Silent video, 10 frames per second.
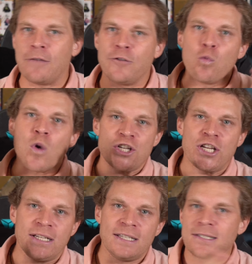if you're
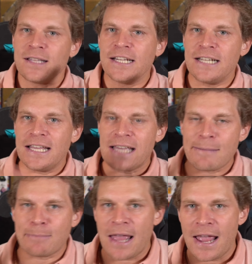watching this 90 day
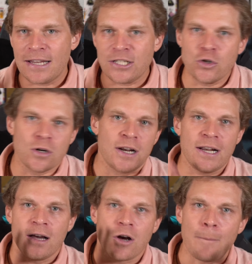game plan and you're
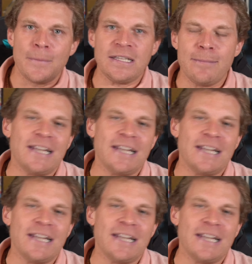in a company,